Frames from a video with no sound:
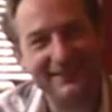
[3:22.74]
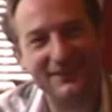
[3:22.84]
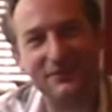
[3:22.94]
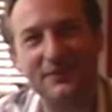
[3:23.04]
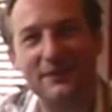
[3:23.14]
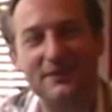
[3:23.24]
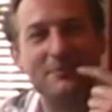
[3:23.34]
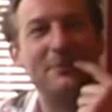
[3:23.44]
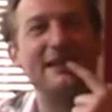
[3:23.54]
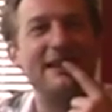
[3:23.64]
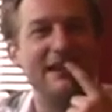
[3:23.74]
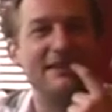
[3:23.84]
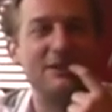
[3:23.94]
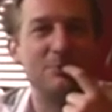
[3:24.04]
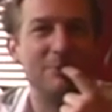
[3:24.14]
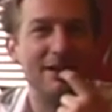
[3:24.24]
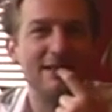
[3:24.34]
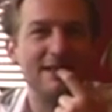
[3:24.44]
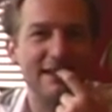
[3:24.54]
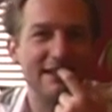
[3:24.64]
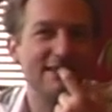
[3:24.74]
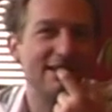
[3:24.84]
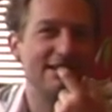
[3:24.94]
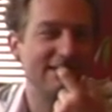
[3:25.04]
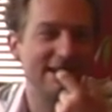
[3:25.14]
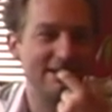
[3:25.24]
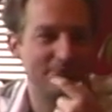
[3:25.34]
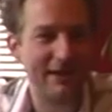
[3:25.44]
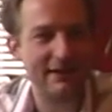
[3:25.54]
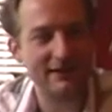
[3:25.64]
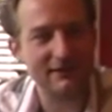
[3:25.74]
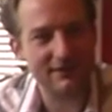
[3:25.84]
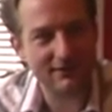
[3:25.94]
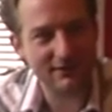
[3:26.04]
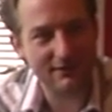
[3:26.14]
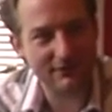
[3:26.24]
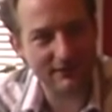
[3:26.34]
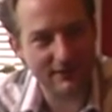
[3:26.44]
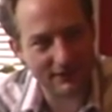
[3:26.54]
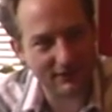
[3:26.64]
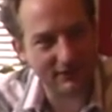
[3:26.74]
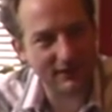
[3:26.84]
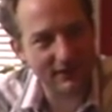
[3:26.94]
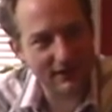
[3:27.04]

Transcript: So funny, with big English buck teeth, you know, like bad English. Sorry.